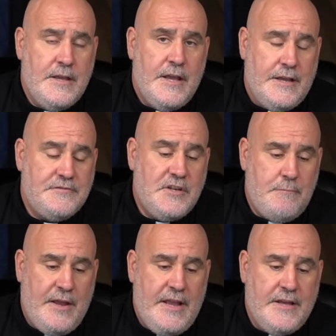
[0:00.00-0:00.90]
If
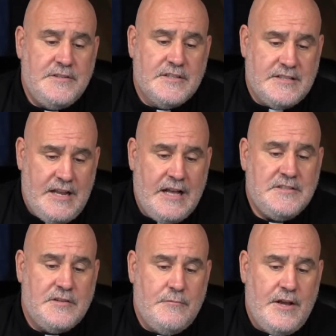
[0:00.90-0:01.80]
Japan does not
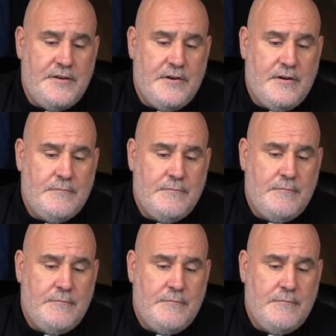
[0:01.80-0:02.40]
surrender,